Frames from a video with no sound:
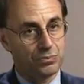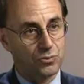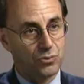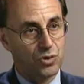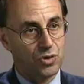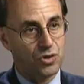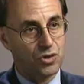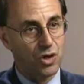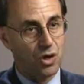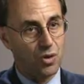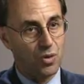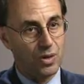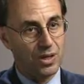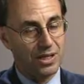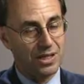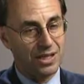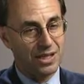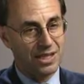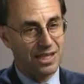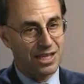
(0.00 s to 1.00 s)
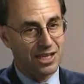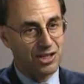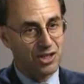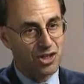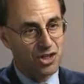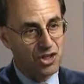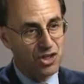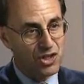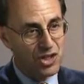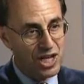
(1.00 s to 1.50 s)
So there
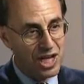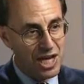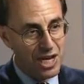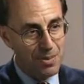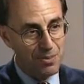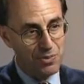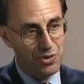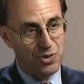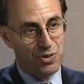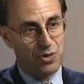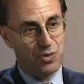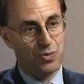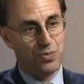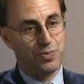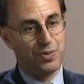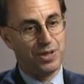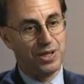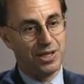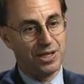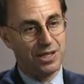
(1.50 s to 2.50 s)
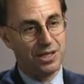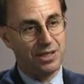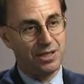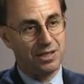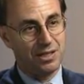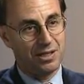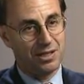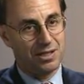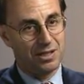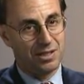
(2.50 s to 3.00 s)
seems to be,
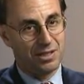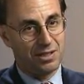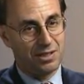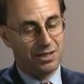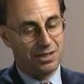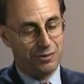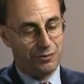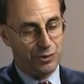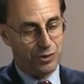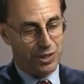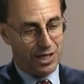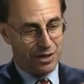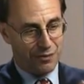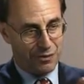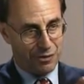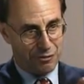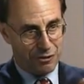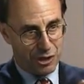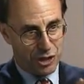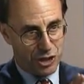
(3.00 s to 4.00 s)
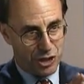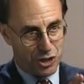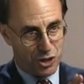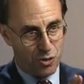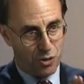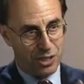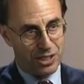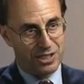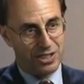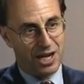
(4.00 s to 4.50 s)
if you take a very
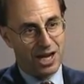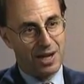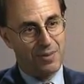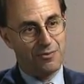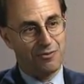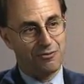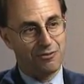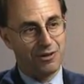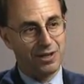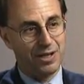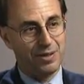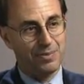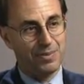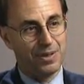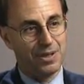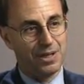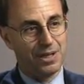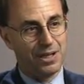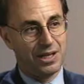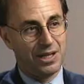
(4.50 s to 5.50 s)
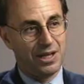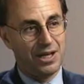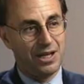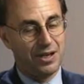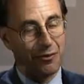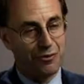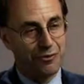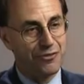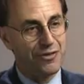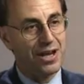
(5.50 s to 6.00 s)
short time frame,
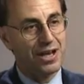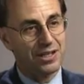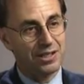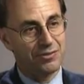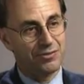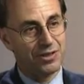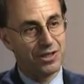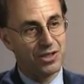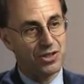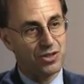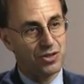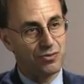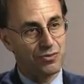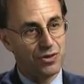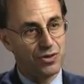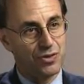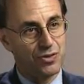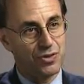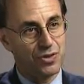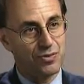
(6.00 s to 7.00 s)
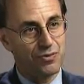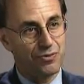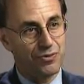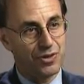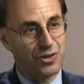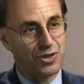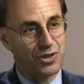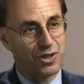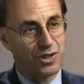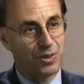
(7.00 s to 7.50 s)
an effectiveness of using
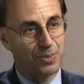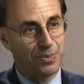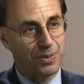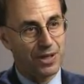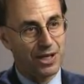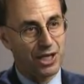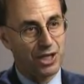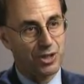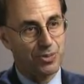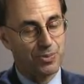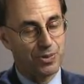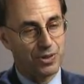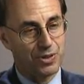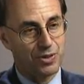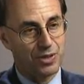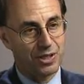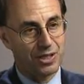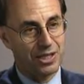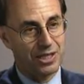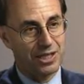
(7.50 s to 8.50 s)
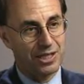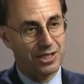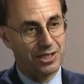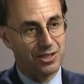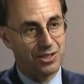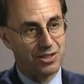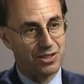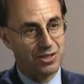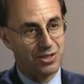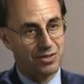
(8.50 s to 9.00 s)
physical punishment on
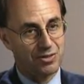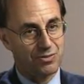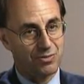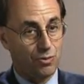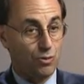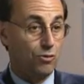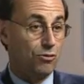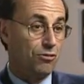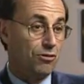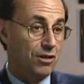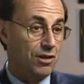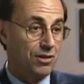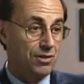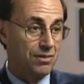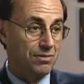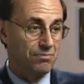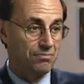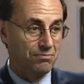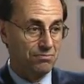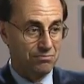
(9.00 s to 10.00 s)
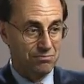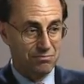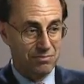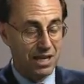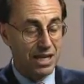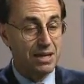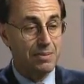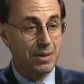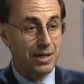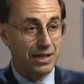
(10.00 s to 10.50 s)
kids or on
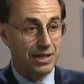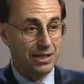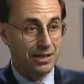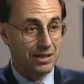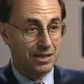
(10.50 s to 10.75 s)
anybody.